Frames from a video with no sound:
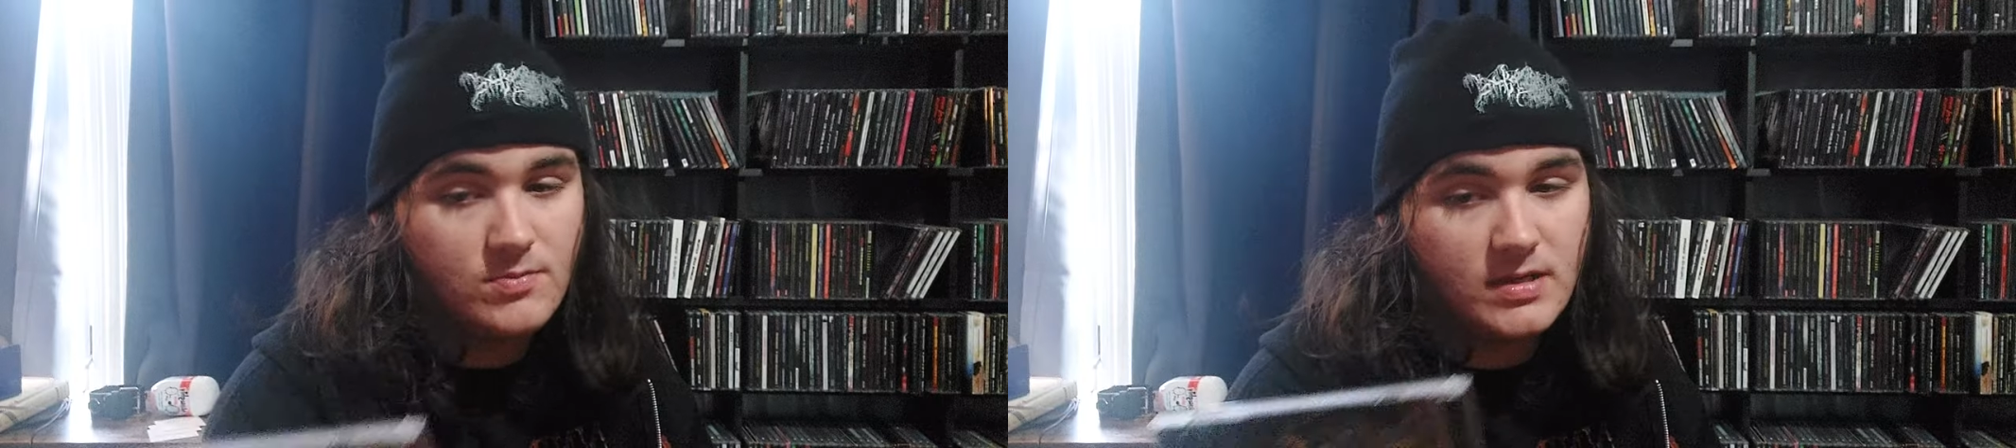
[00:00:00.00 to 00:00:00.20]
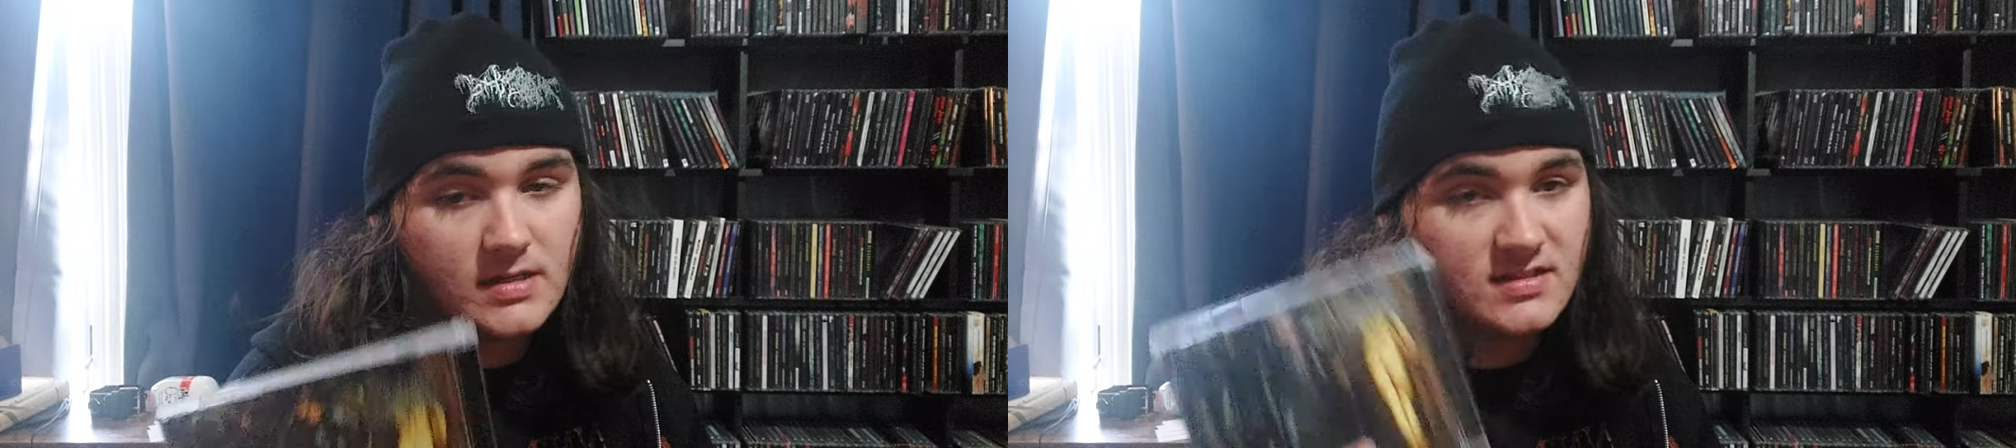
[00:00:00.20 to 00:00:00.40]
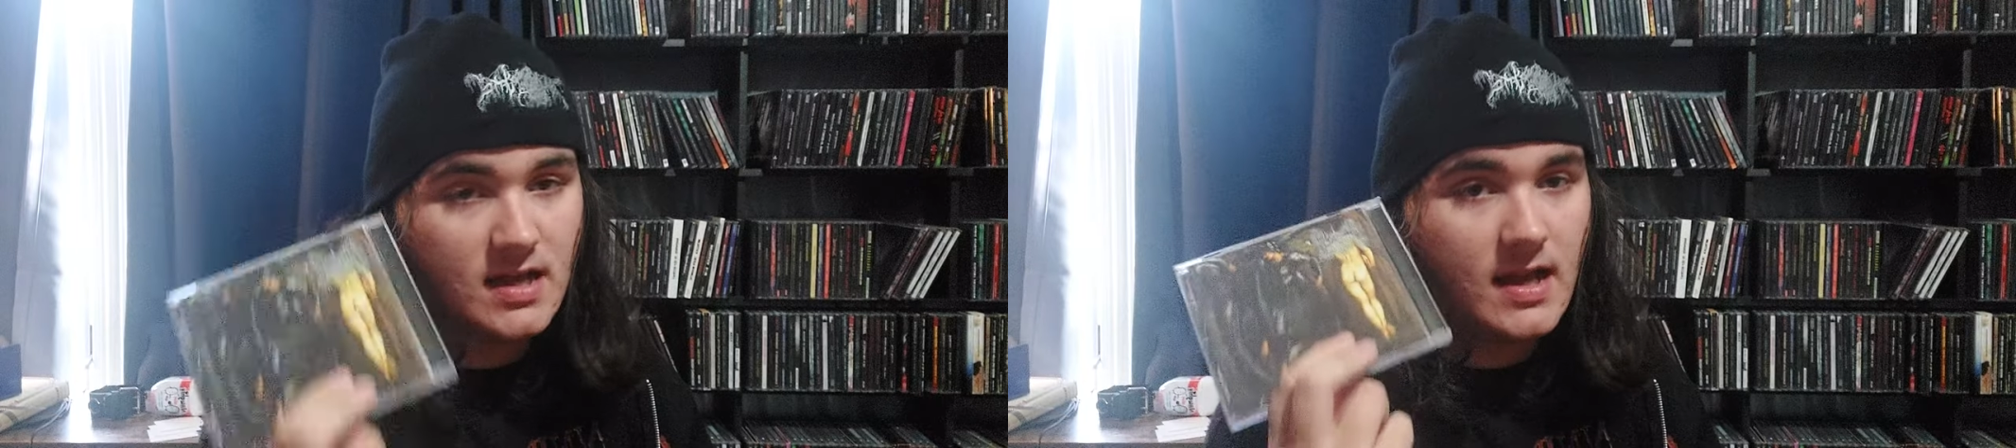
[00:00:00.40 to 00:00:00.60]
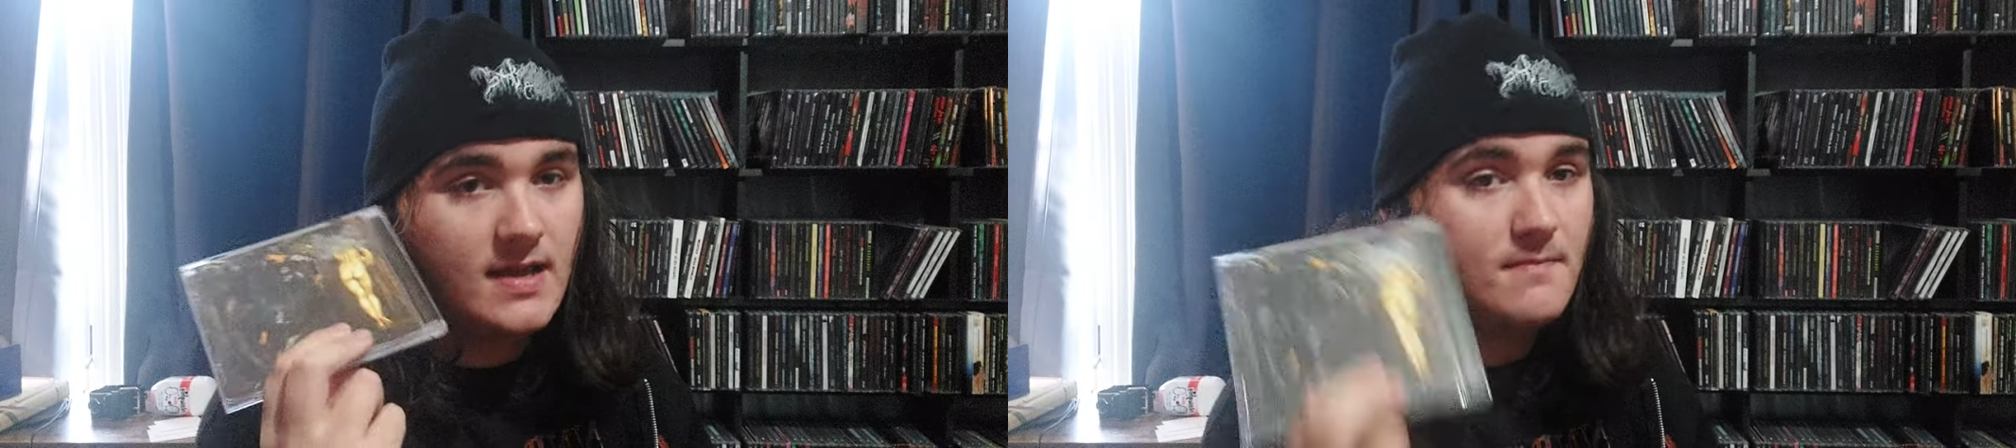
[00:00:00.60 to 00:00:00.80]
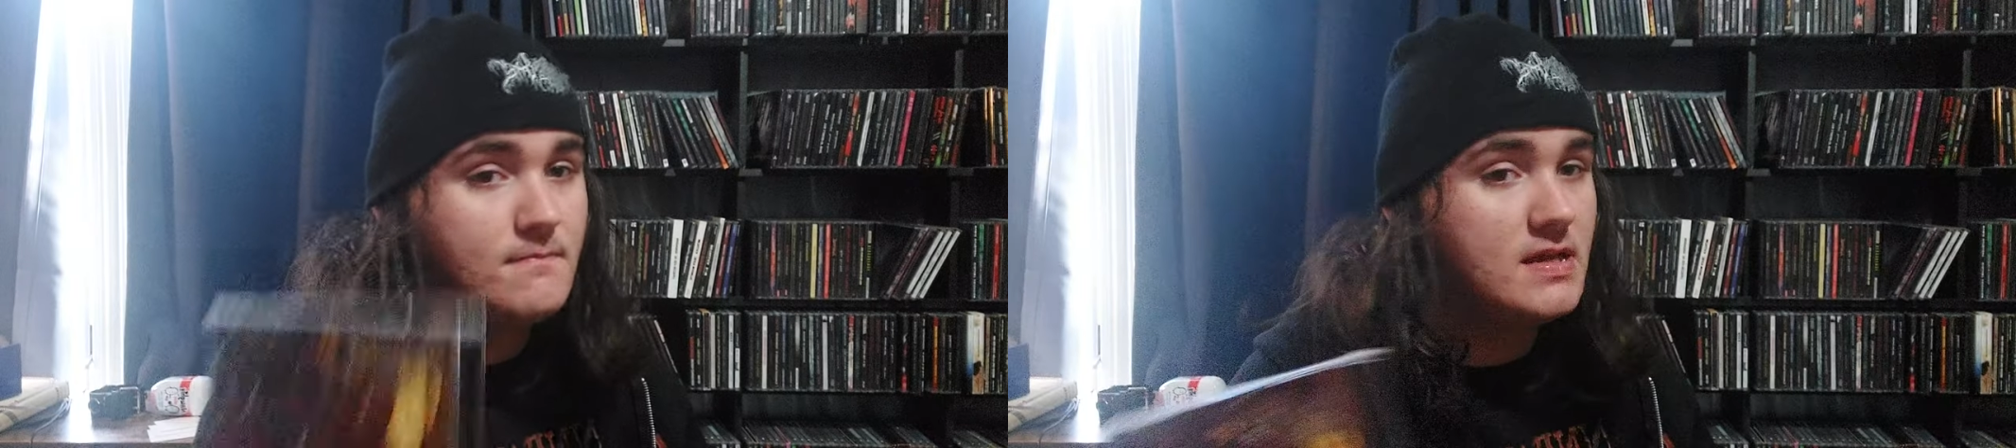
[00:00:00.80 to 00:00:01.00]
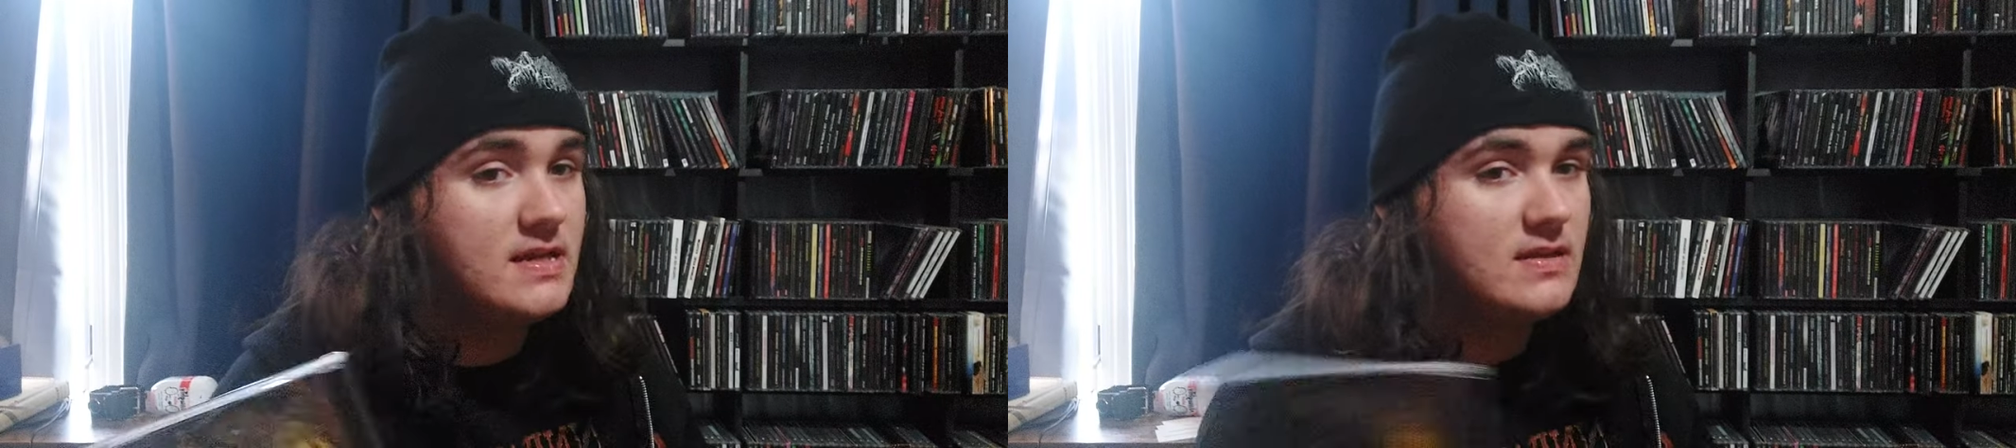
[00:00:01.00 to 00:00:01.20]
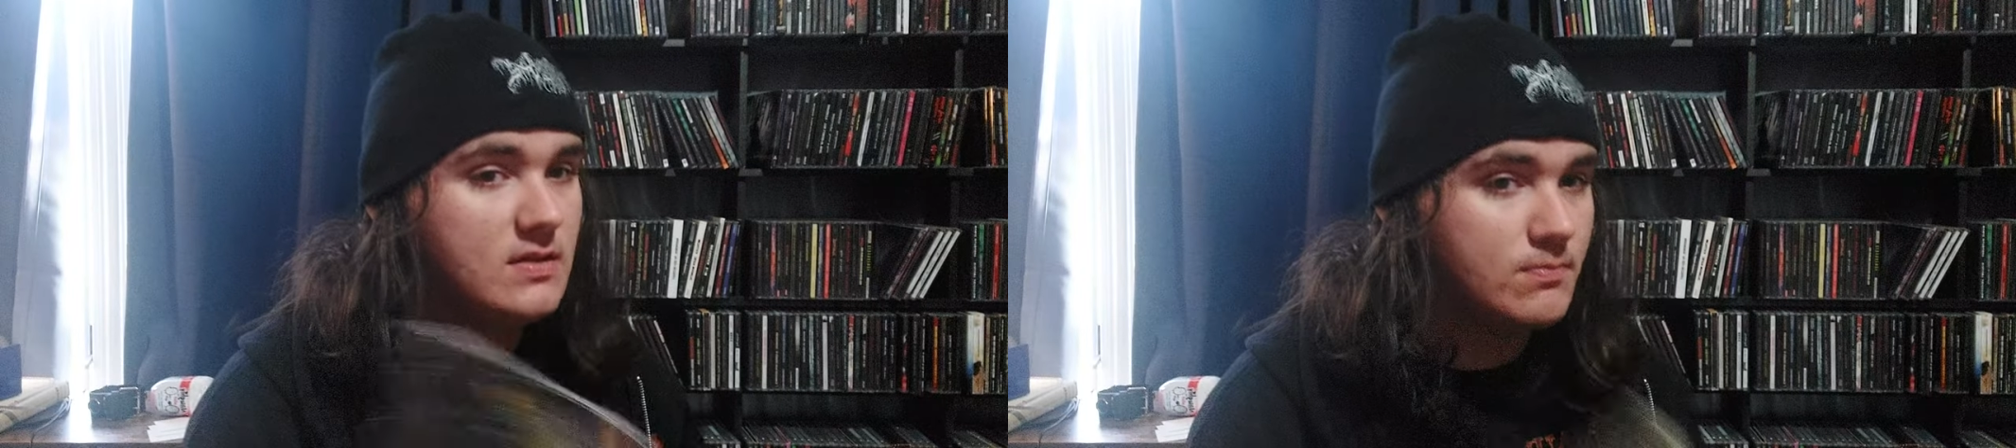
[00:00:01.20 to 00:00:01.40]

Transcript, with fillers: because I immediately